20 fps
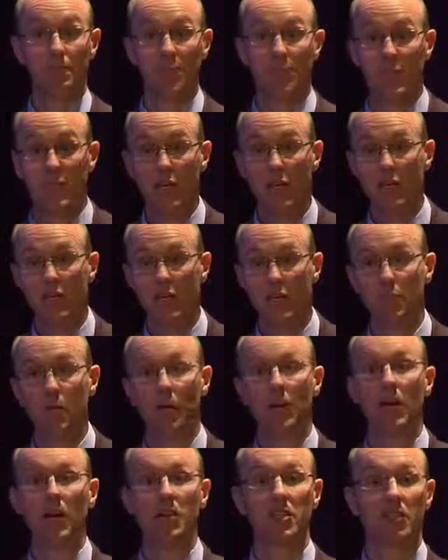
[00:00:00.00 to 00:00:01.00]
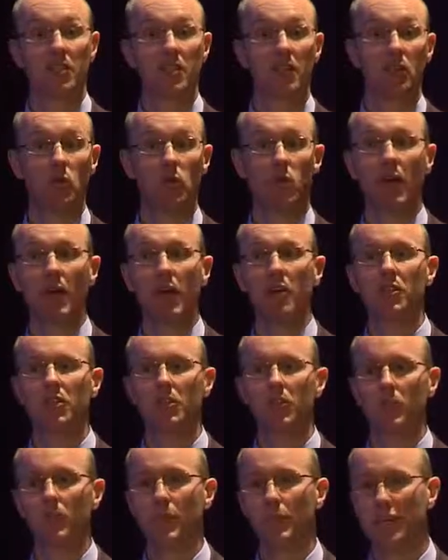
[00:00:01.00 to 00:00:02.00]
potentially biased in these ways,
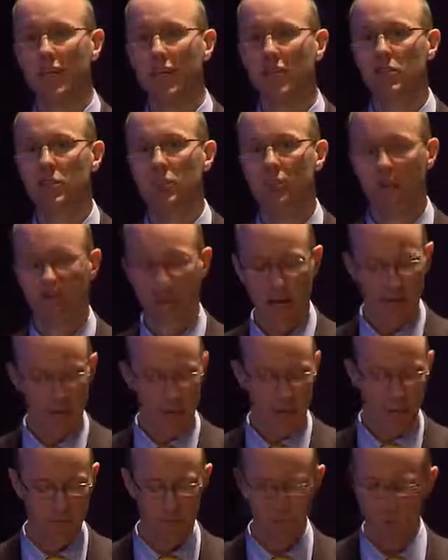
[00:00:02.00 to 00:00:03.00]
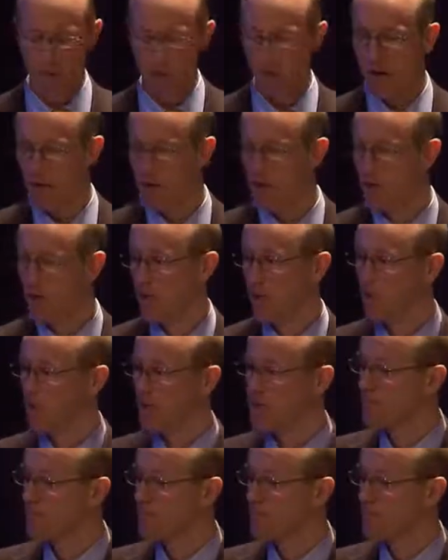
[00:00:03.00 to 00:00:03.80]
you're potentially not acting fully rationally.